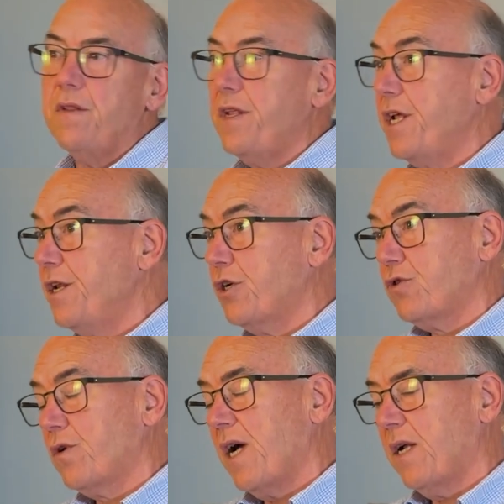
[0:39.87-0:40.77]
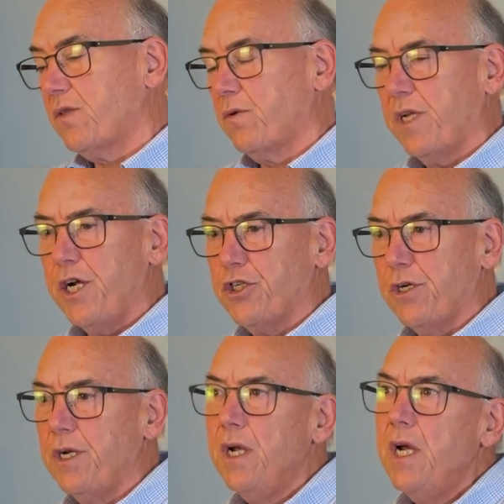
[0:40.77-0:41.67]
the initial consultation.
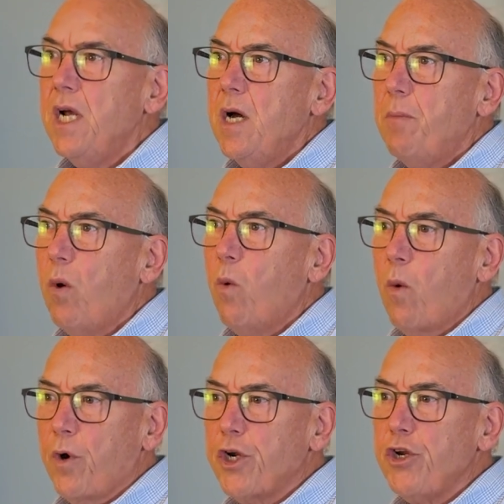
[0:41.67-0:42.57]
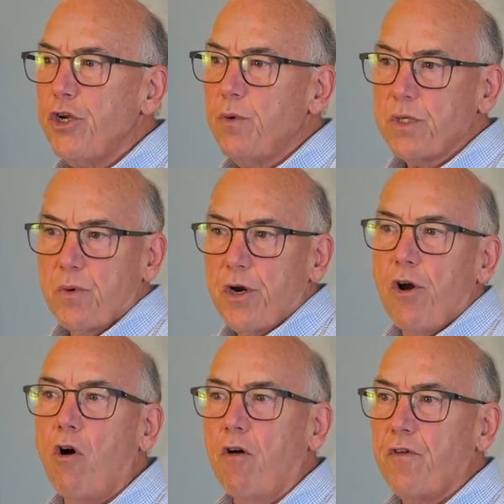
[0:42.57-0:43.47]
But what we're going to do is we're going to offer